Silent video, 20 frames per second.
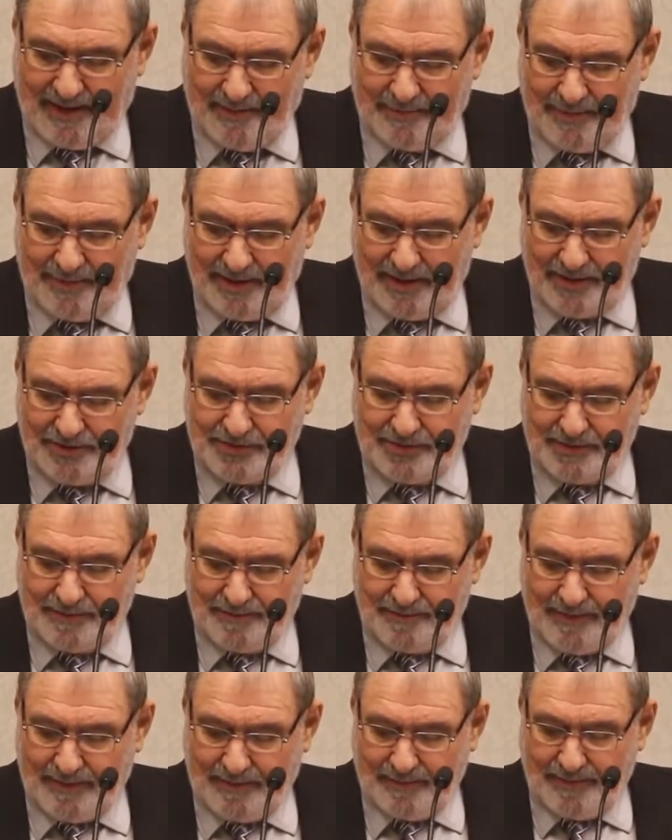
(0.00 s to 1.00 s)
how much
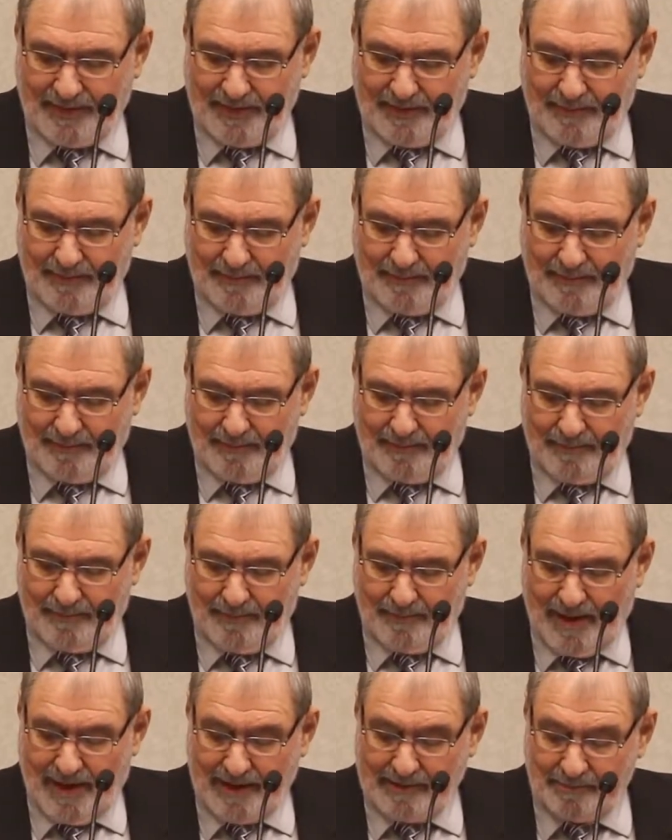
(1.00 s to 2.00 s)

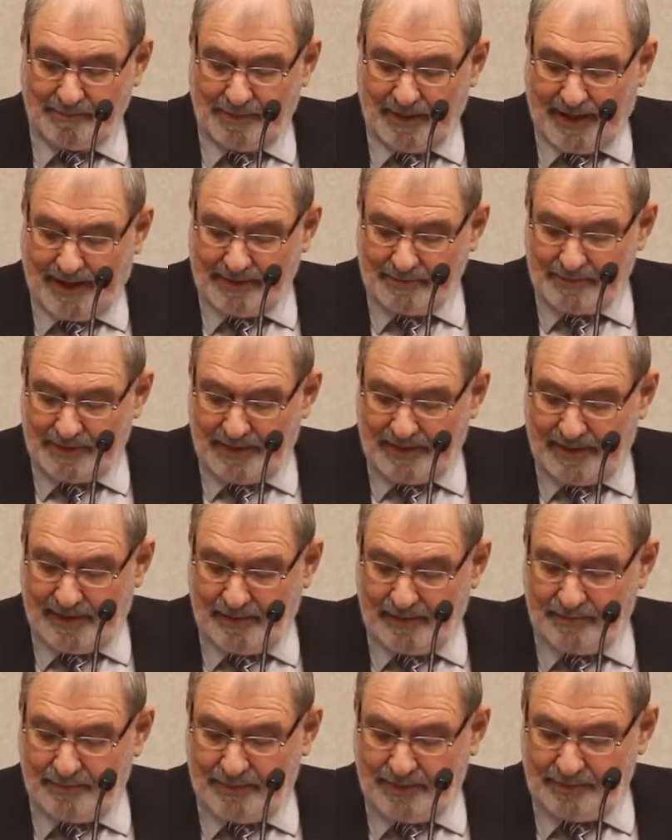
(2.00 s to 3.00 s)
Mike Blackman
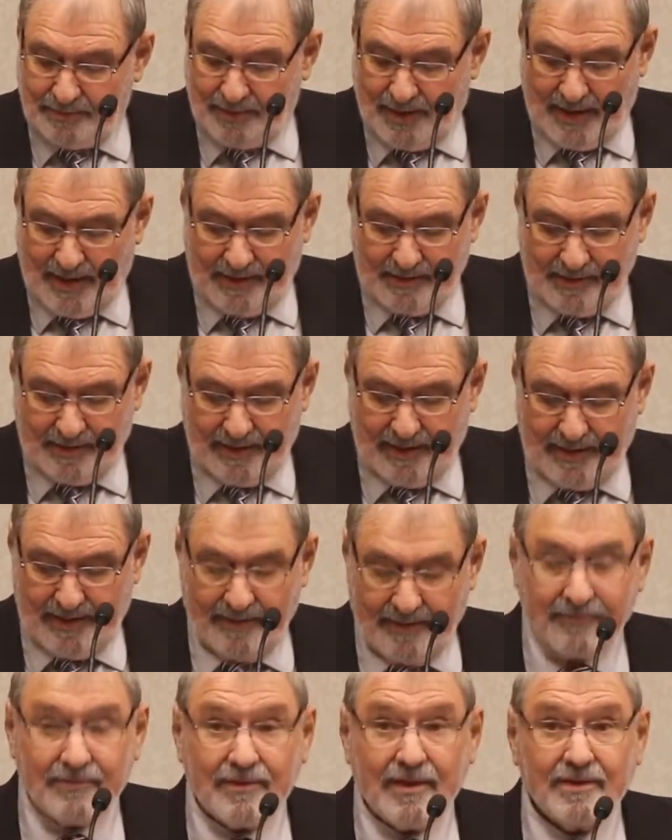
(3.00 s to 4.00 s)
helped me write a
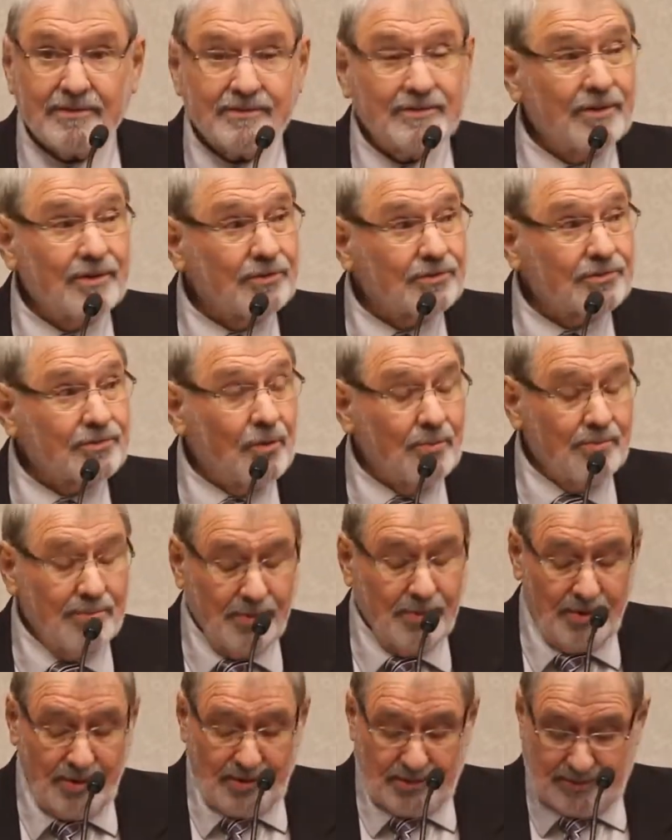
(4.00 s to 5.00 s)
half dozen or so
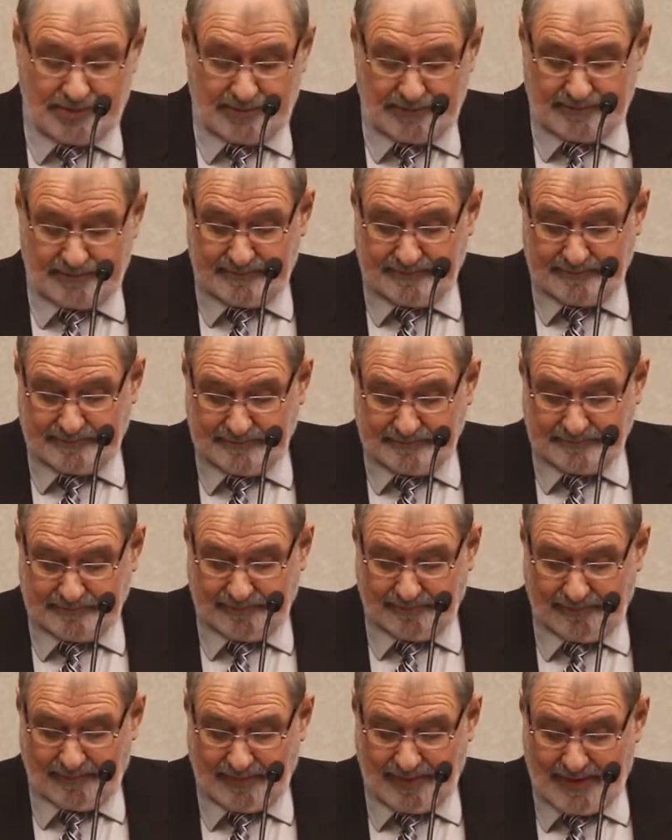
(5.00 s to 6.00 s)
books,
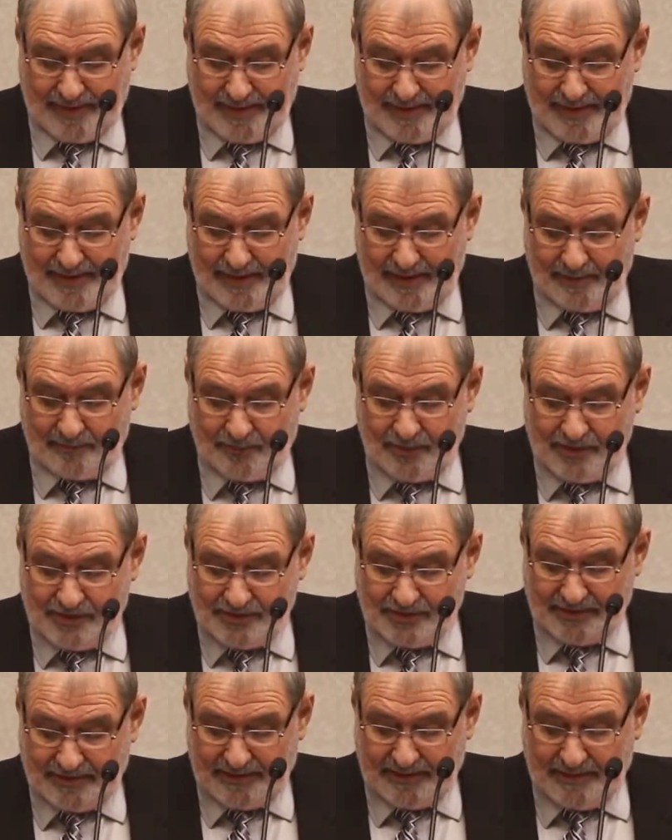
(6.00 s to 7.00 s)

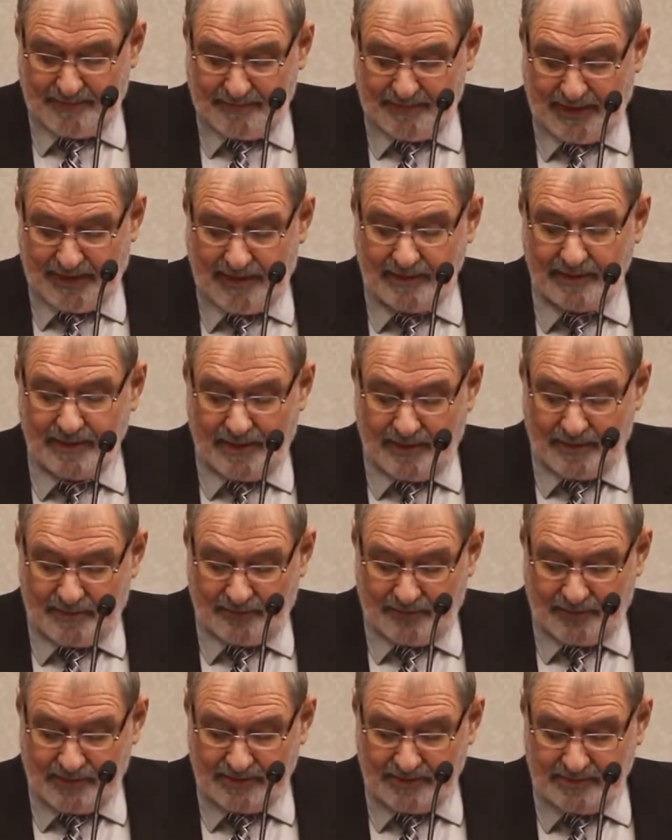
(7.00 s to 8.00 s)
officially and
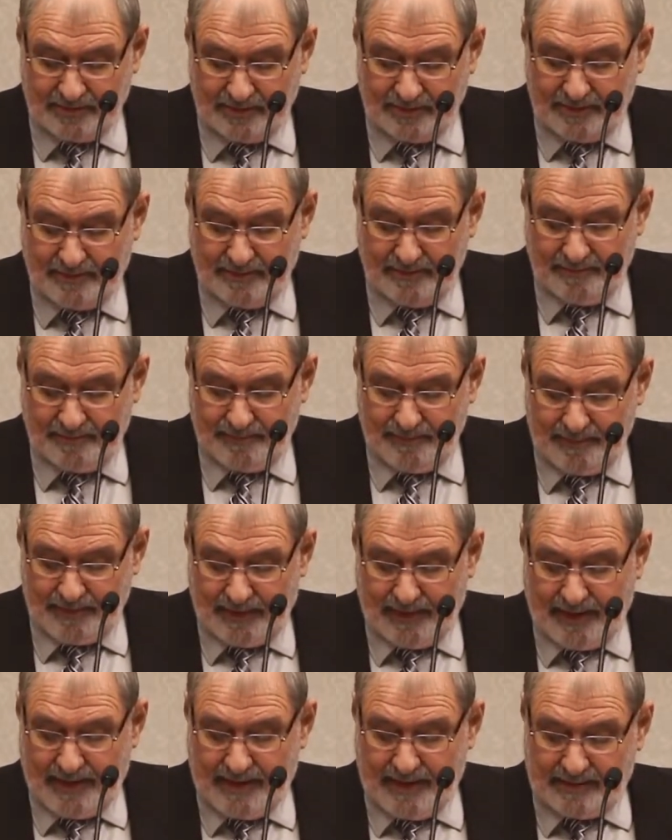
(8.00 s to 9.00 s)
unofficially
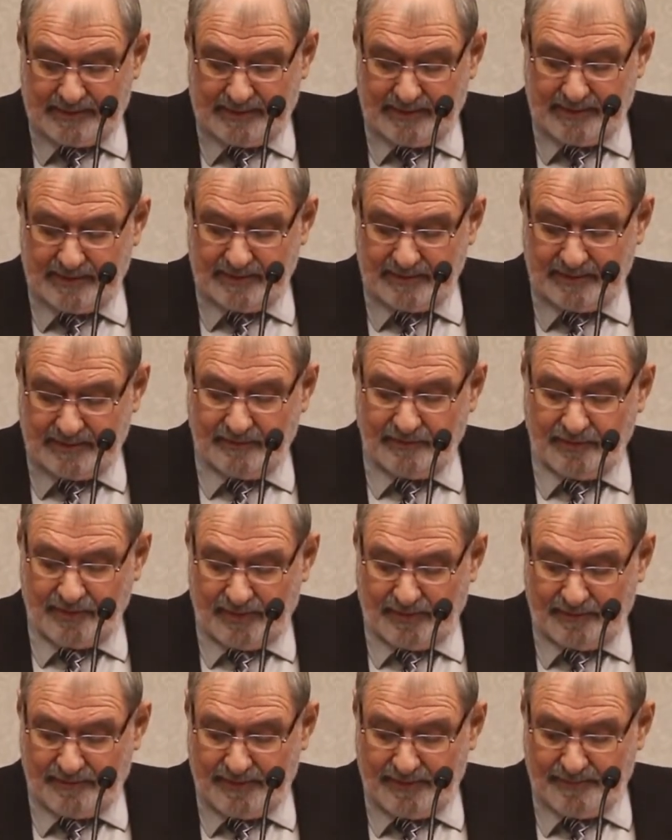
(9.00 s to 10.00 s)
editing
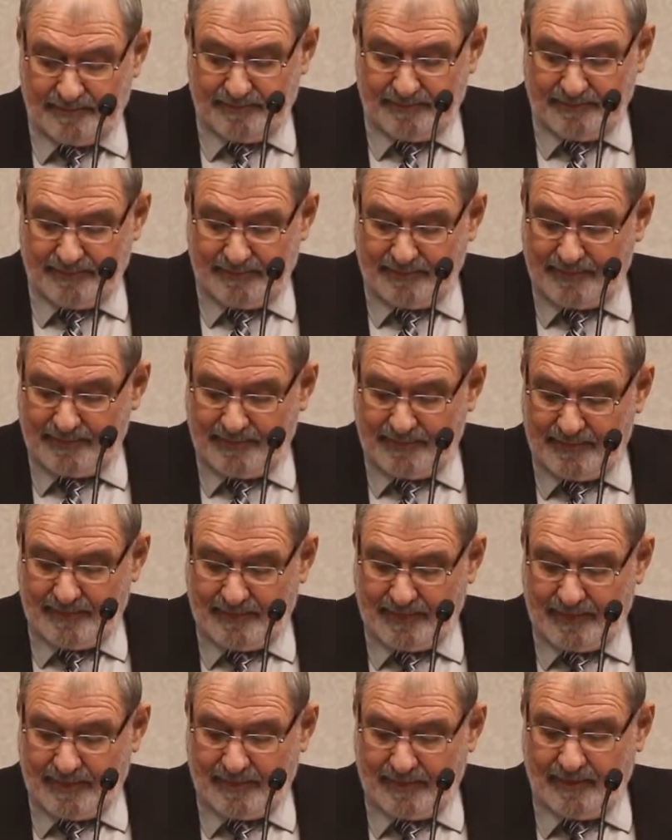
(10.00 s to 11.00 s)
several of them.
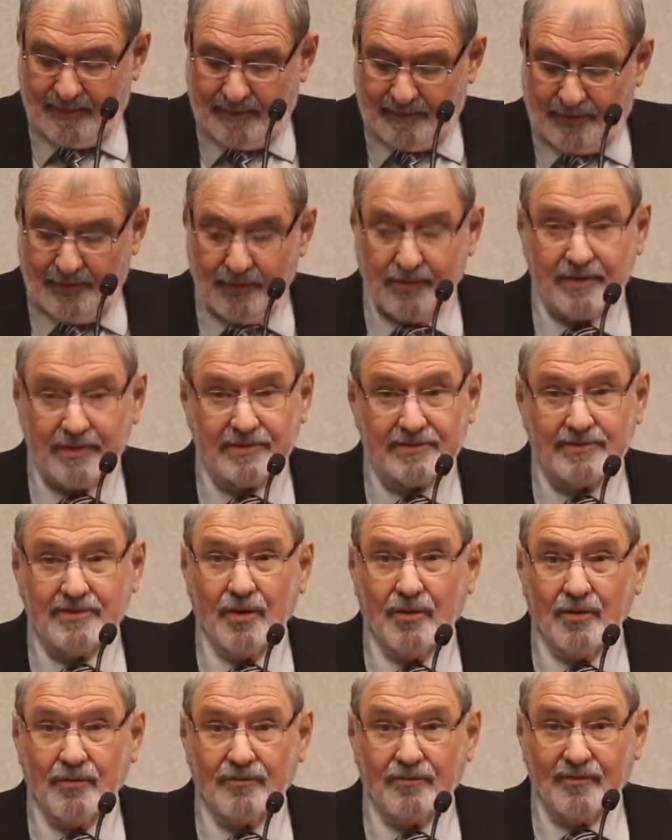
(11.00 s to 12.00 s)
There is
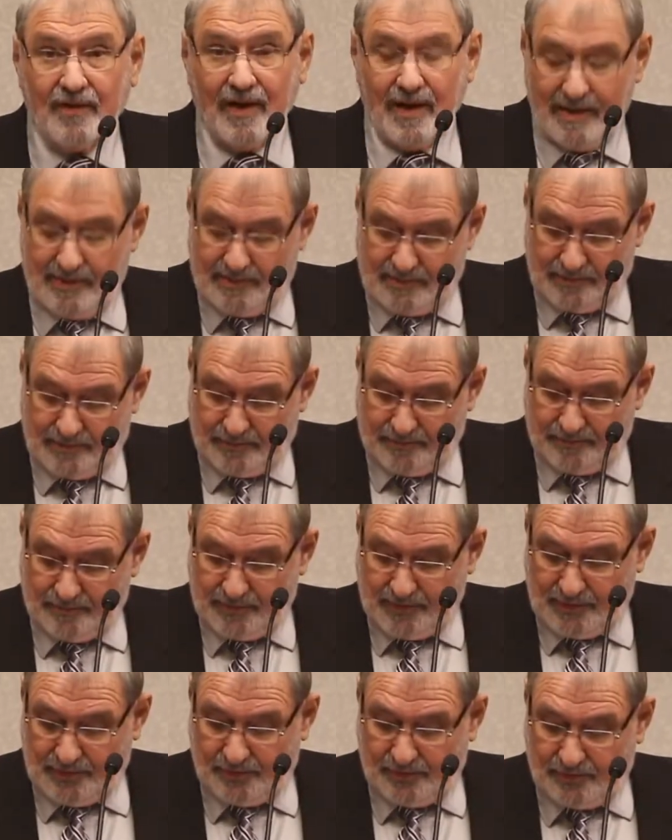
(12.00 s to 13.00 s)
no finer
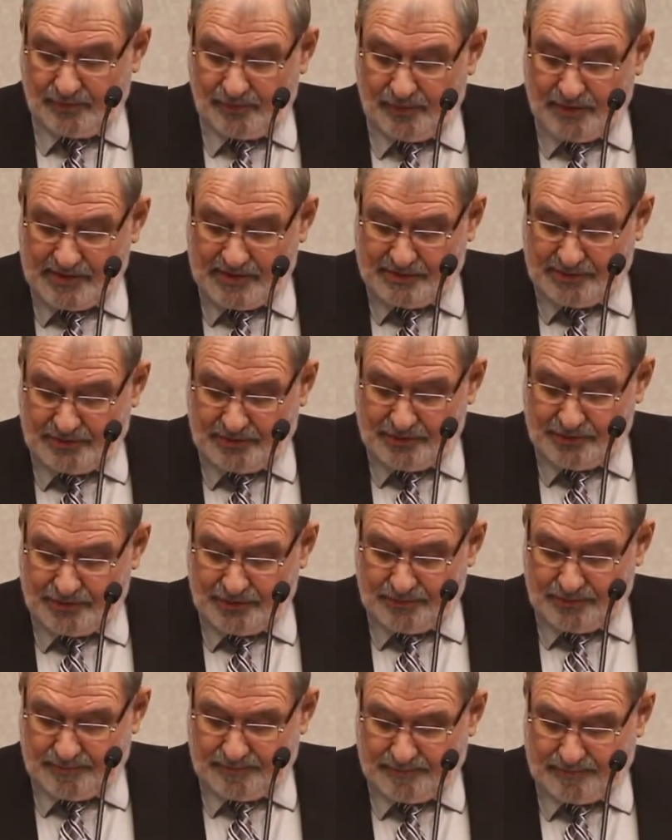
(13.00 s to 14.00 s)

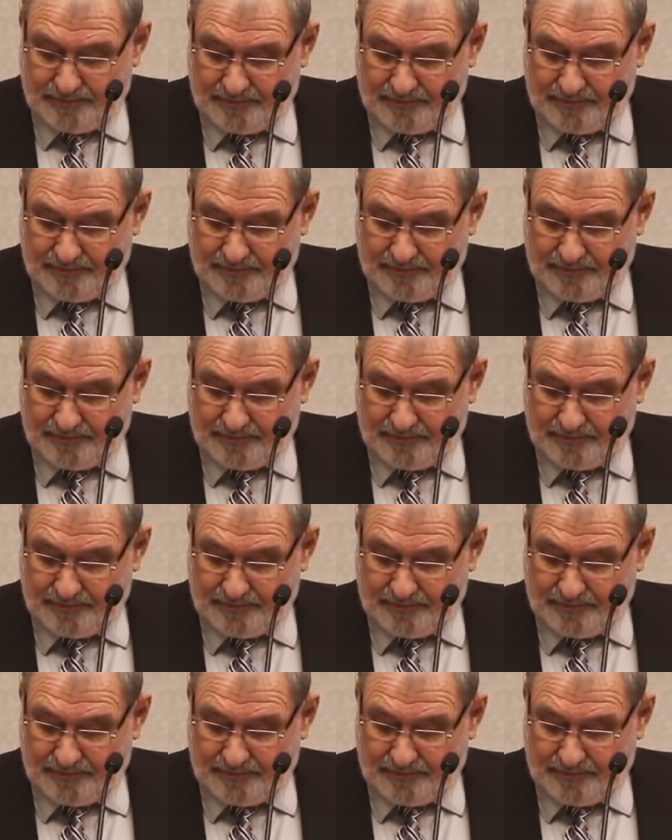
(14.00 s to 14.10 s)
researcher.